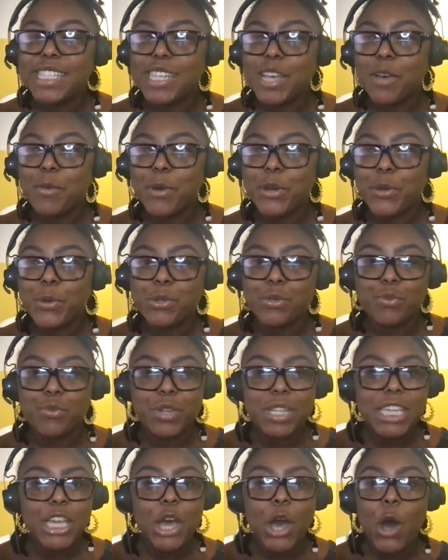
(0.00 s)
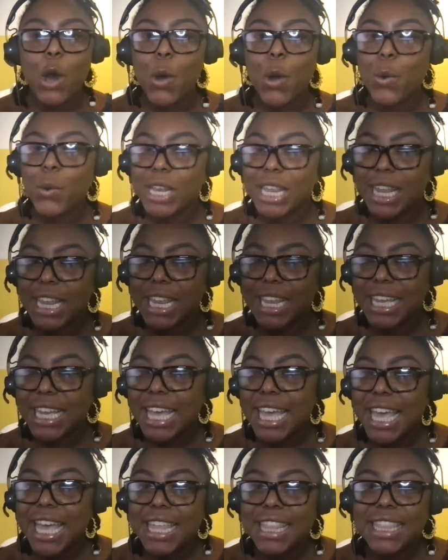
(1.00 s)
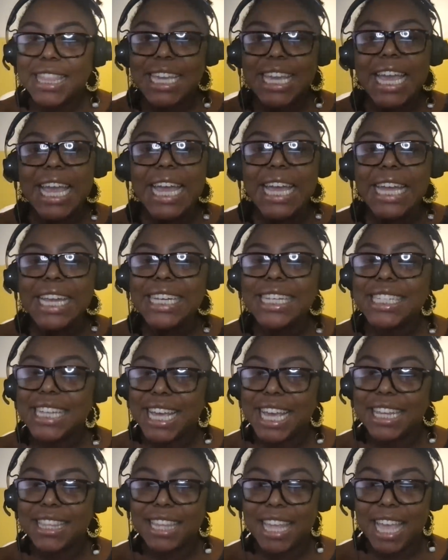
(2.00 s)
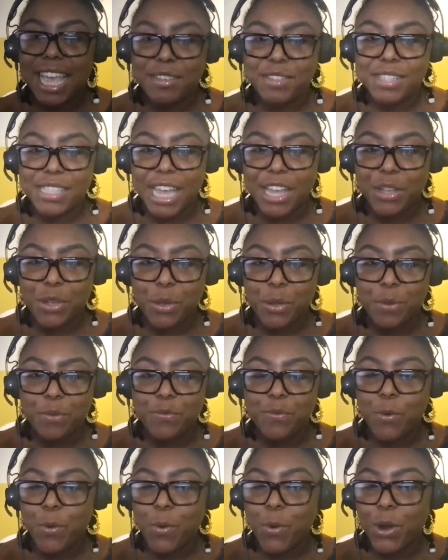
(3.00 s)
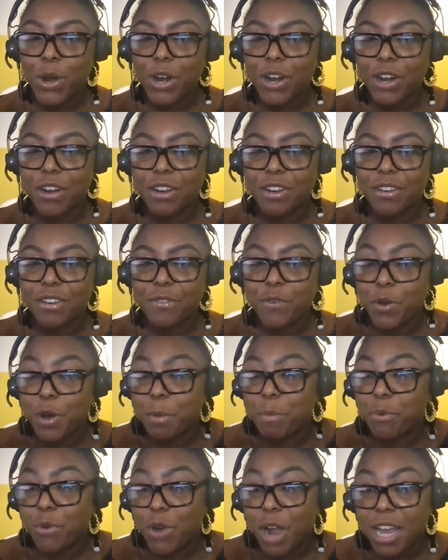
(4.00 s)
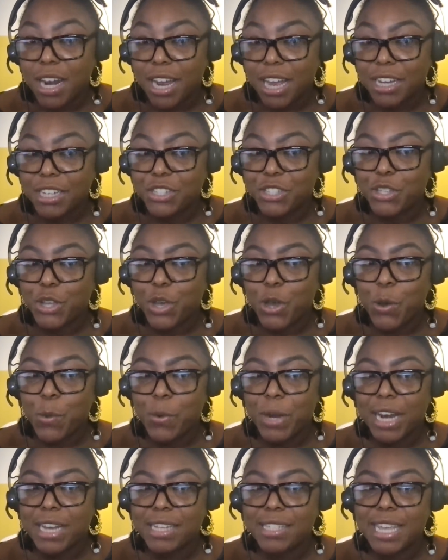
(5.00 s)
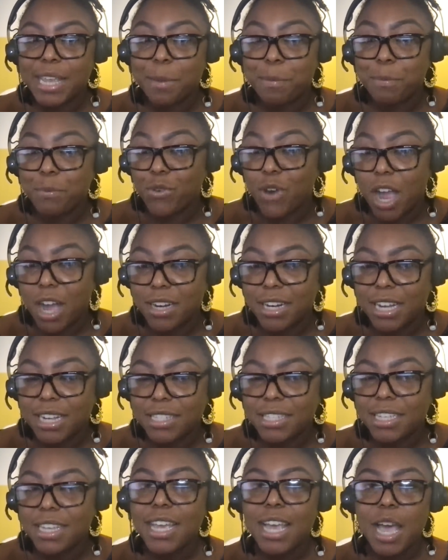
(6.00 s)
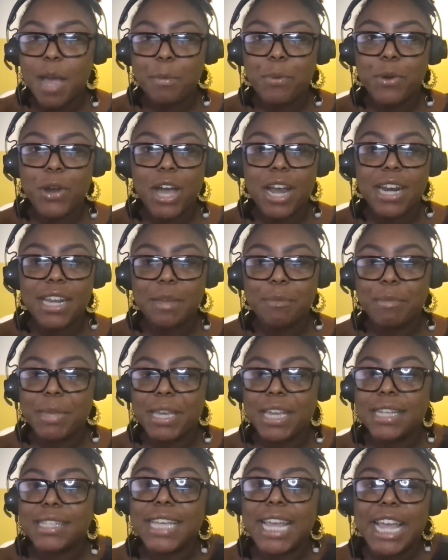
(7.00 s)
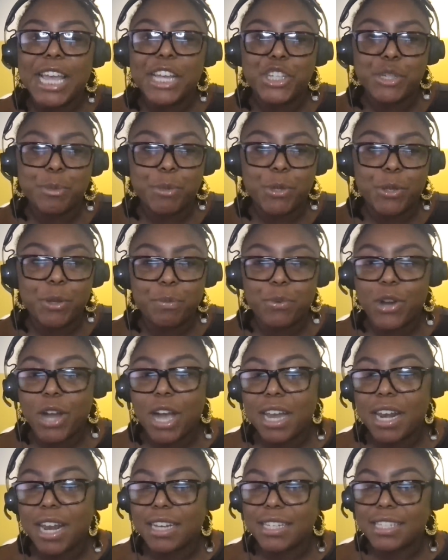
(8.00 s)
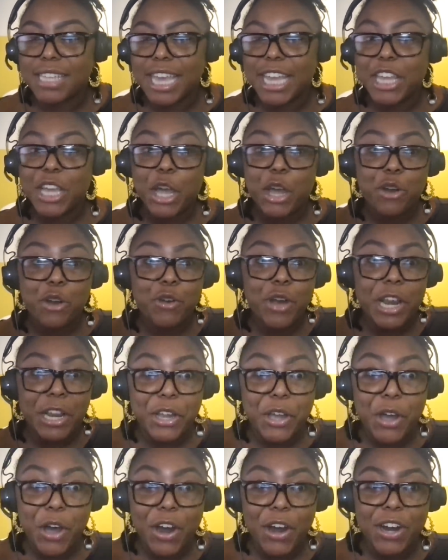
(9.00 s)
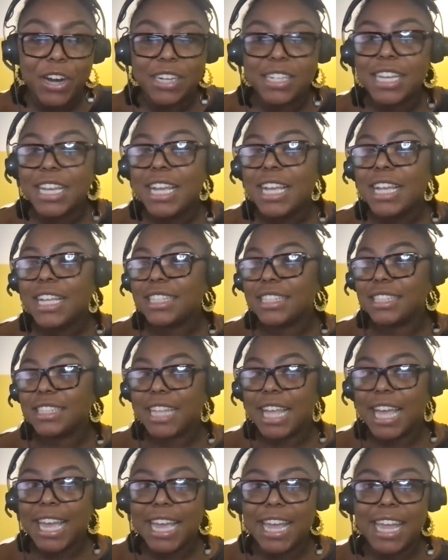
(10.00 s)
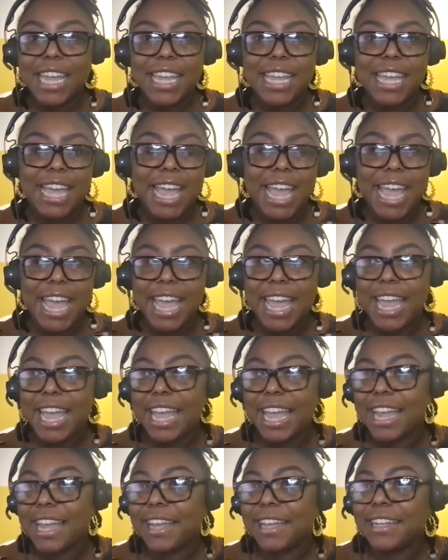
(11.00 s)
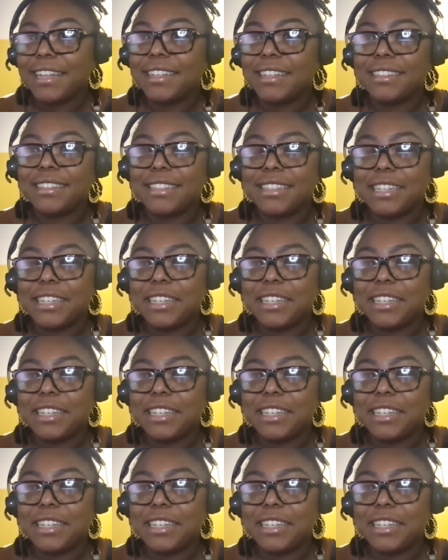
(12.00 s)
is someone who's really owning the end to end life cycle for for a product. So when I say a product, a product can be a tangible product like a credit card, like a